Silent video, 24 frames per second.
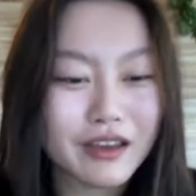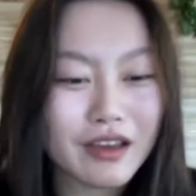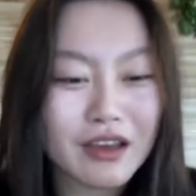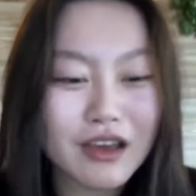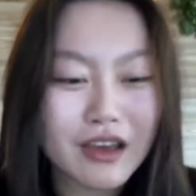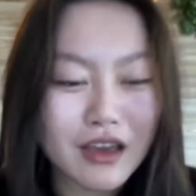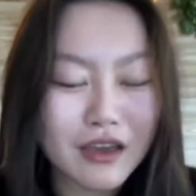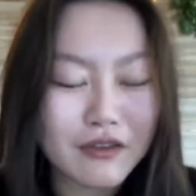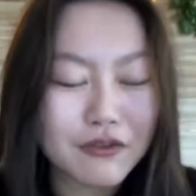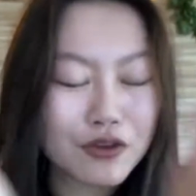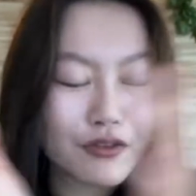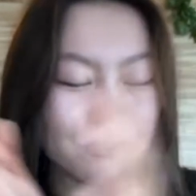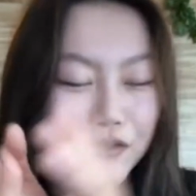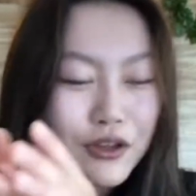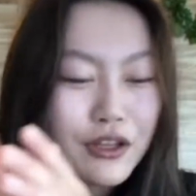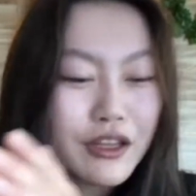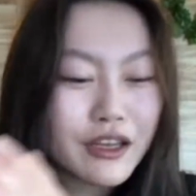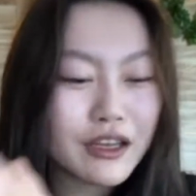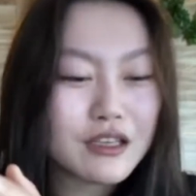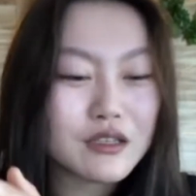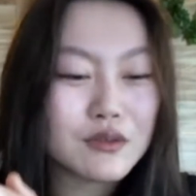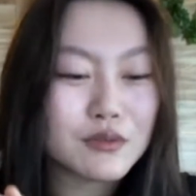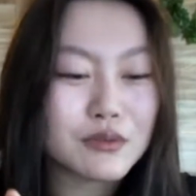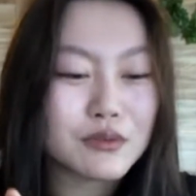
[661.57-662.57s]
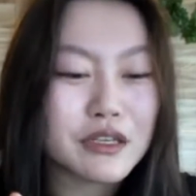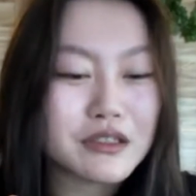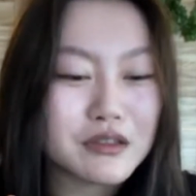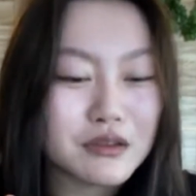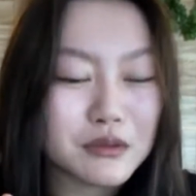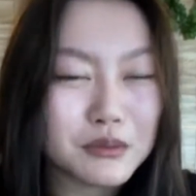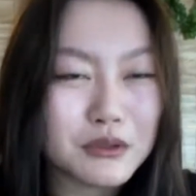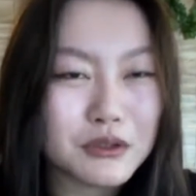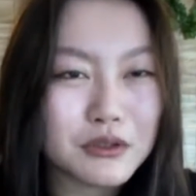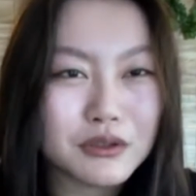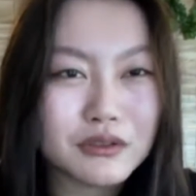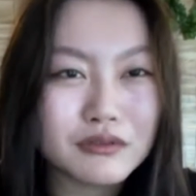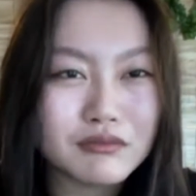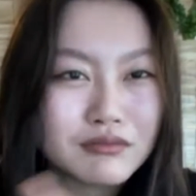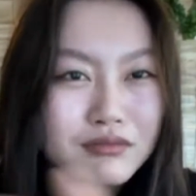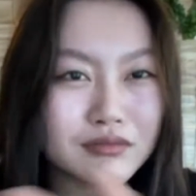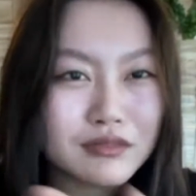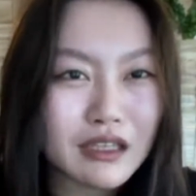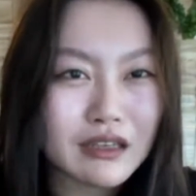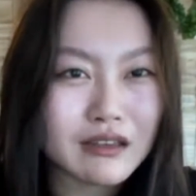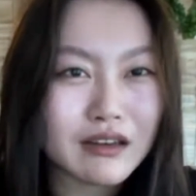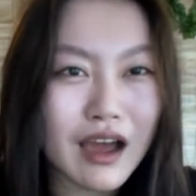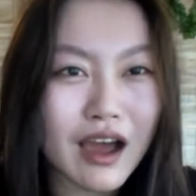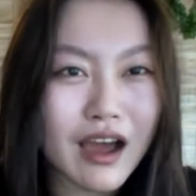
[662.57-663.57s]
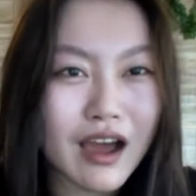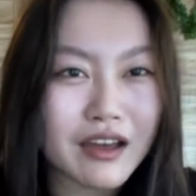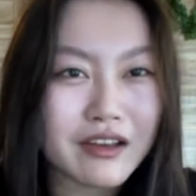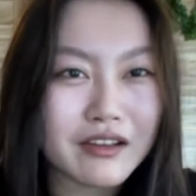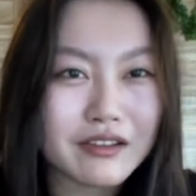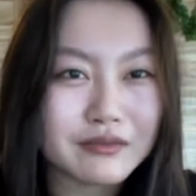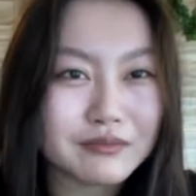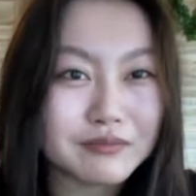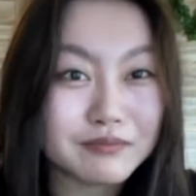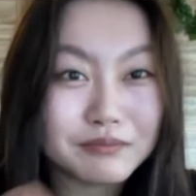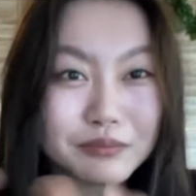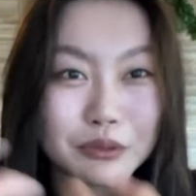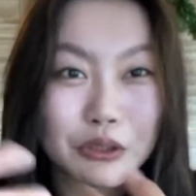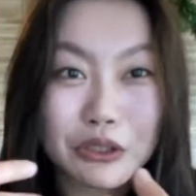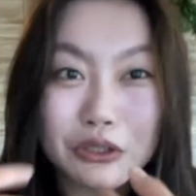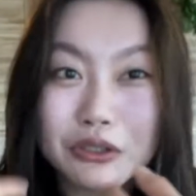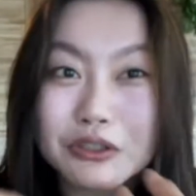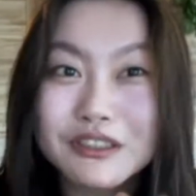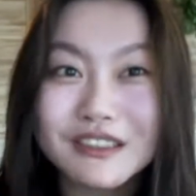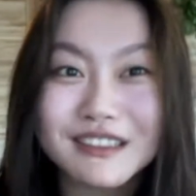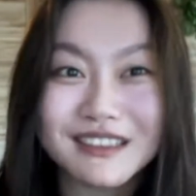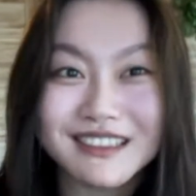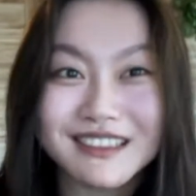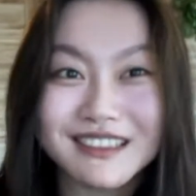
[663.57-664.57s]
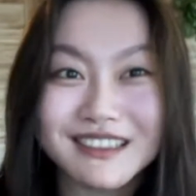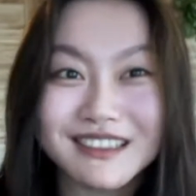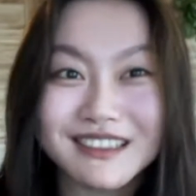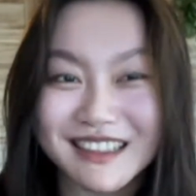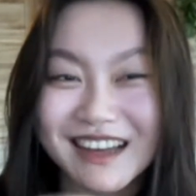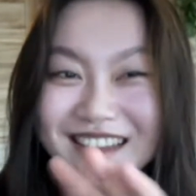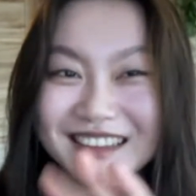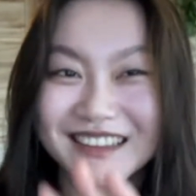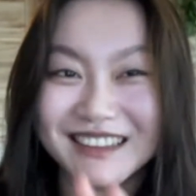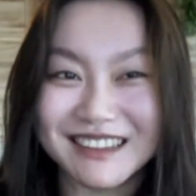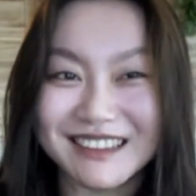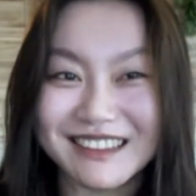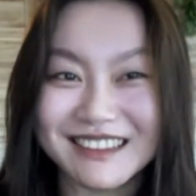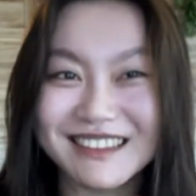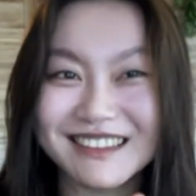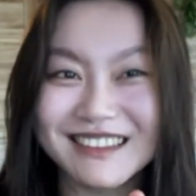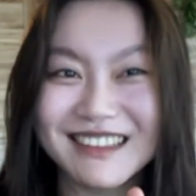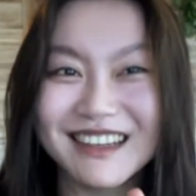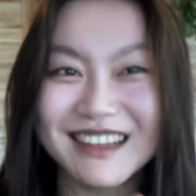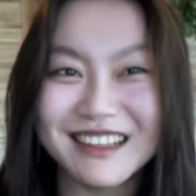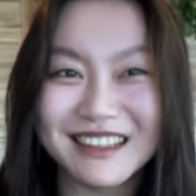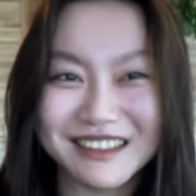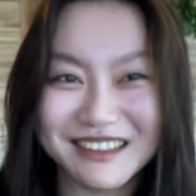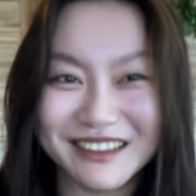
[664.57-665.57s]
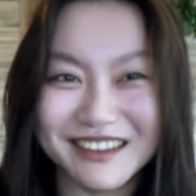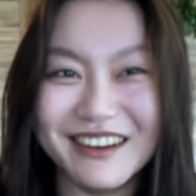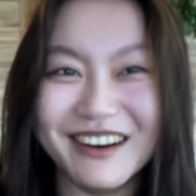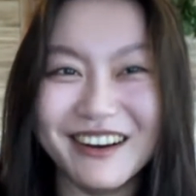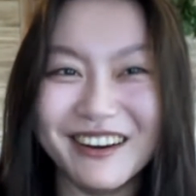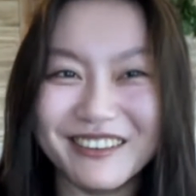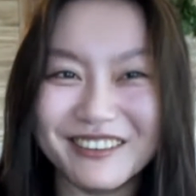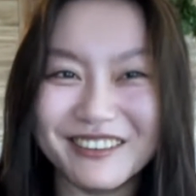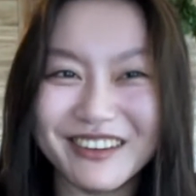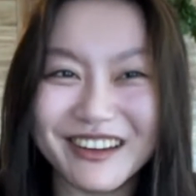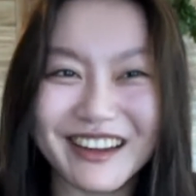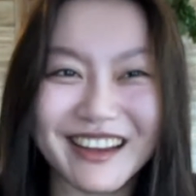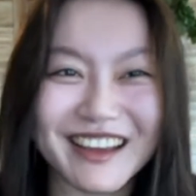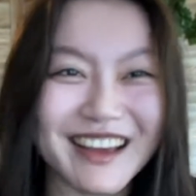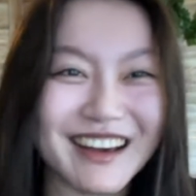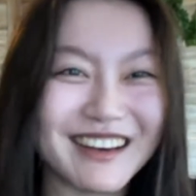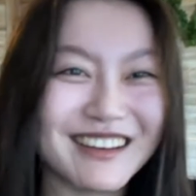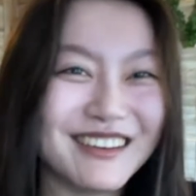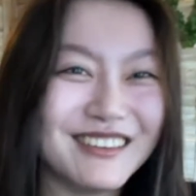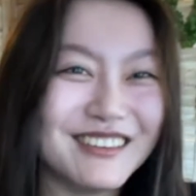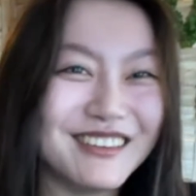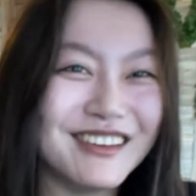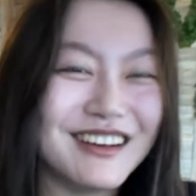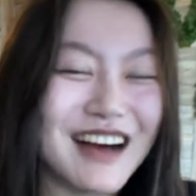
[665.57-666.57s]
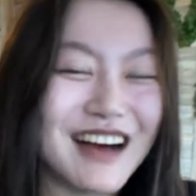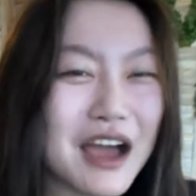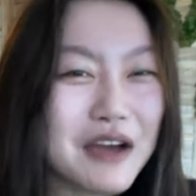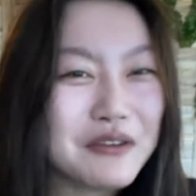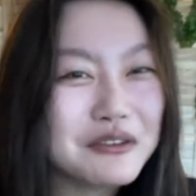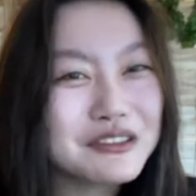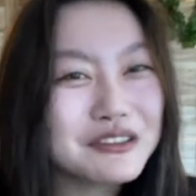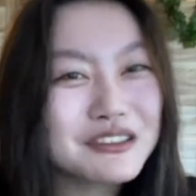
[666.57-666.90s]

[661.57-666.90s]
if you feel like it's reasonable, then I personally, at least, don't hold me accountable.